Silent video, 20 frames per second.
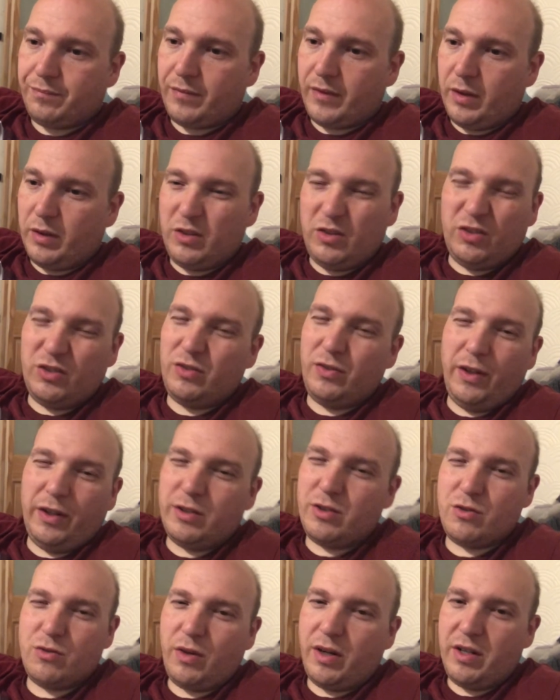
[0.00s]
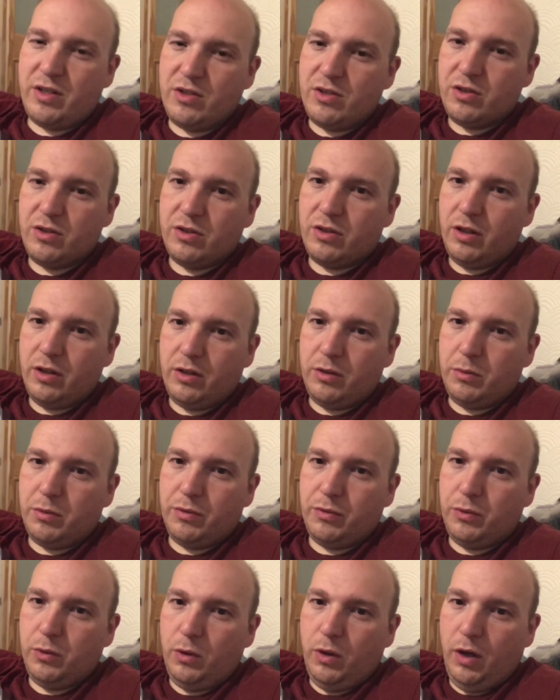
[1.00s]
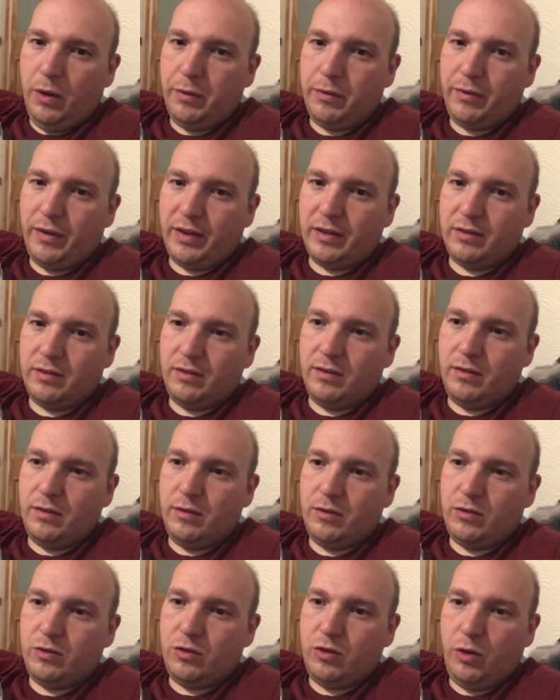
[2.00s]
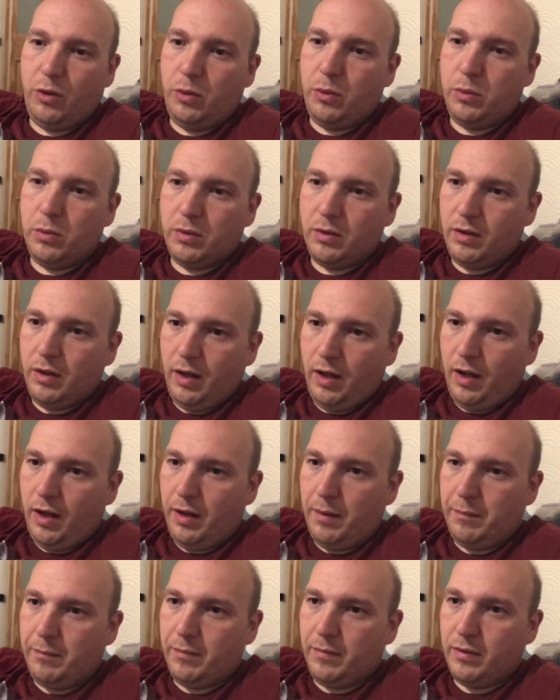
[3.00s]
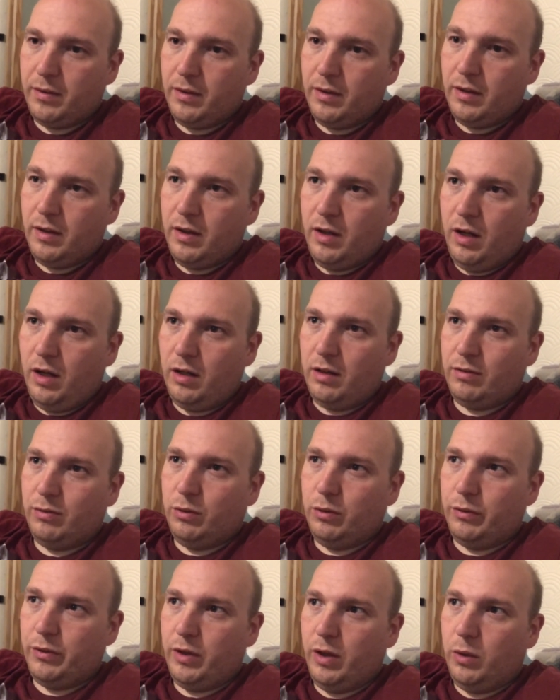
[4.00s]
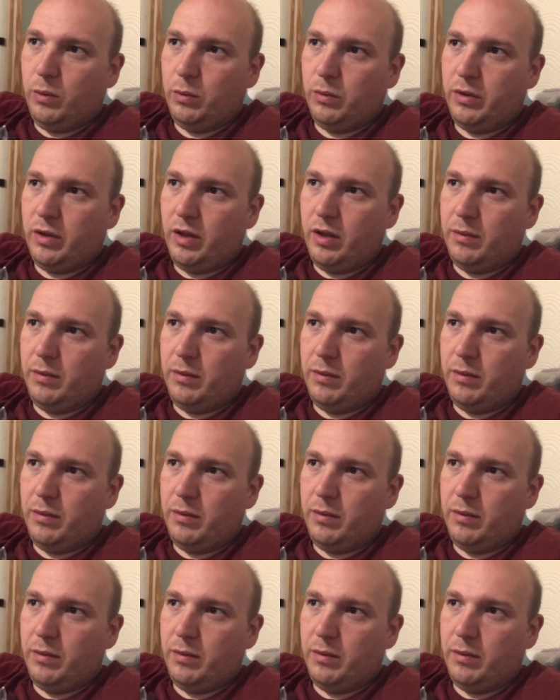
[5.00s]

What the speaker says: It's just very strange. You would have thought I would have had two. I thought the old